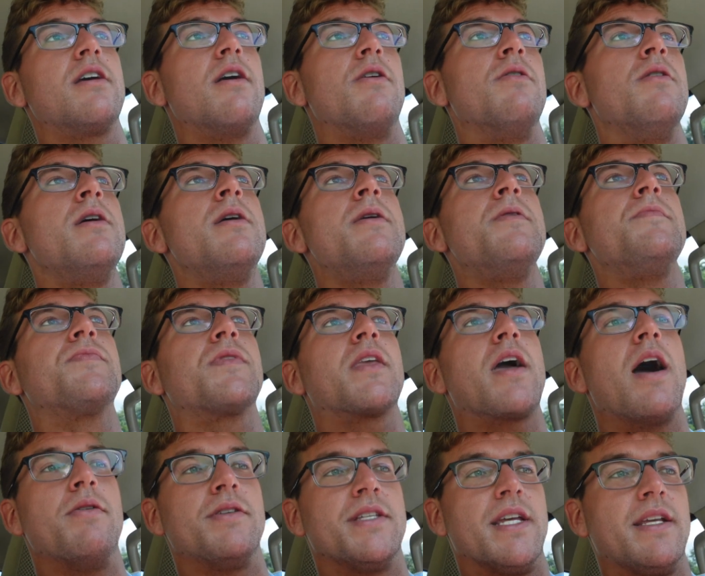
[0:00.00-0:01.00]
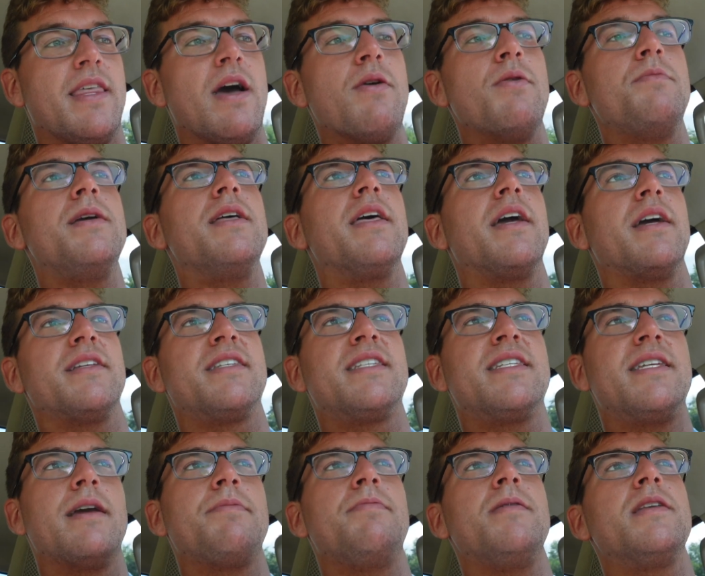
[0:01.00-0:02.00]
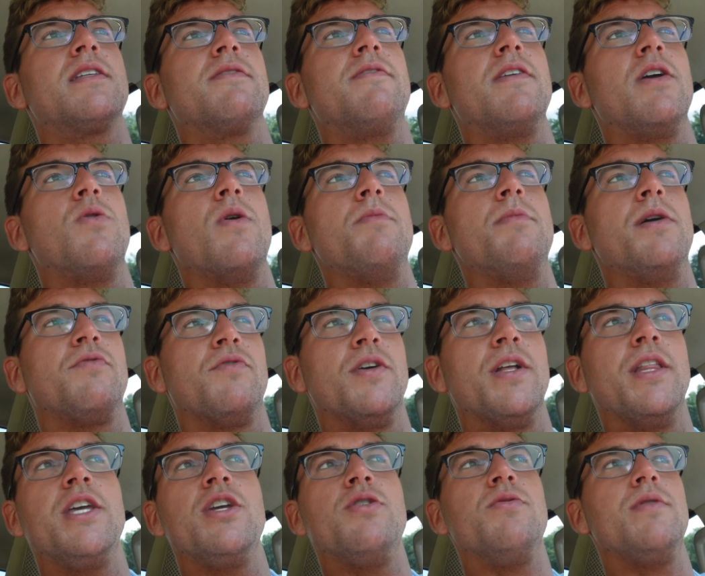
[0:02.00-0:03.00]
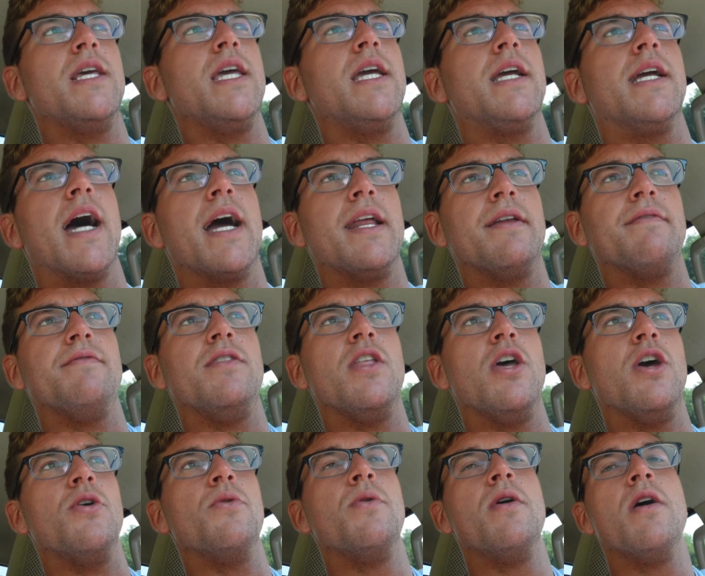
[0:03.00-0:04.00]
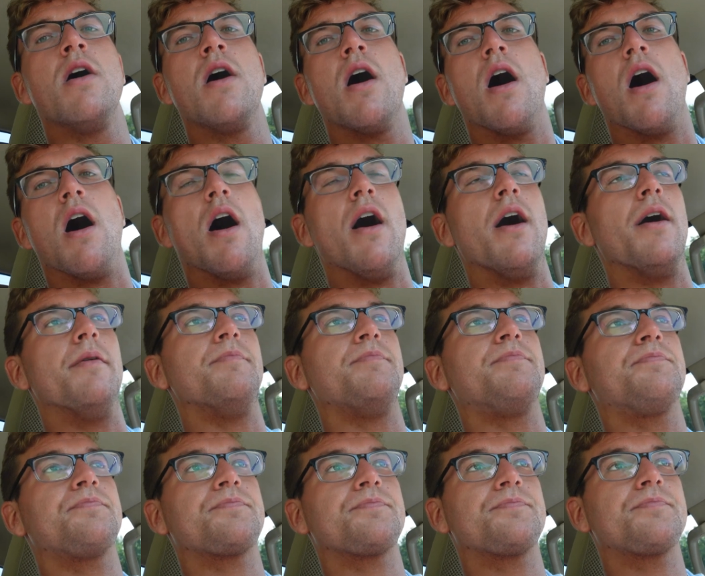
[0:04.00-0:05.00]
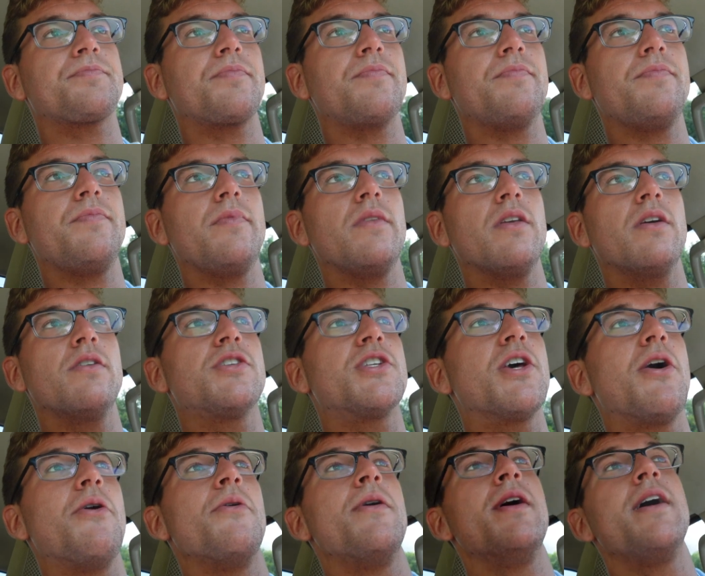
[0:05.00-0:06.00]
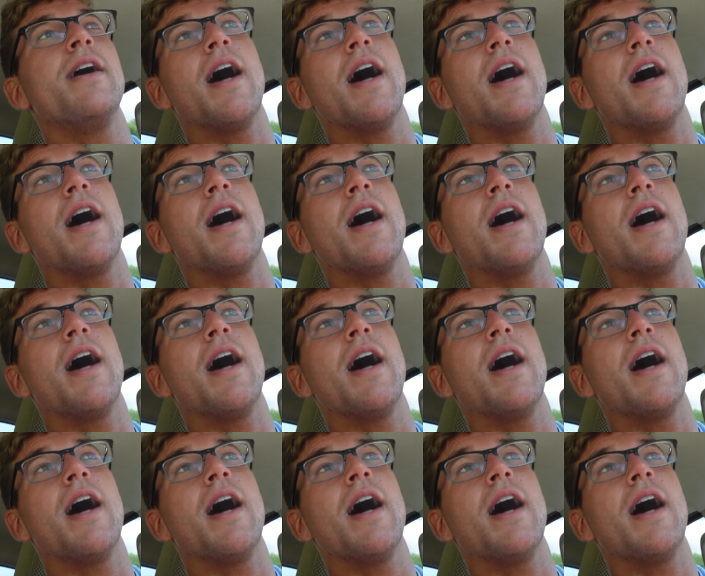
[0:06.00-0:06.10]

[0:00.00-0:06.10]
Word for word: So I was like, that would be like a sick piece of equipment, really unique, kind of new. Um, so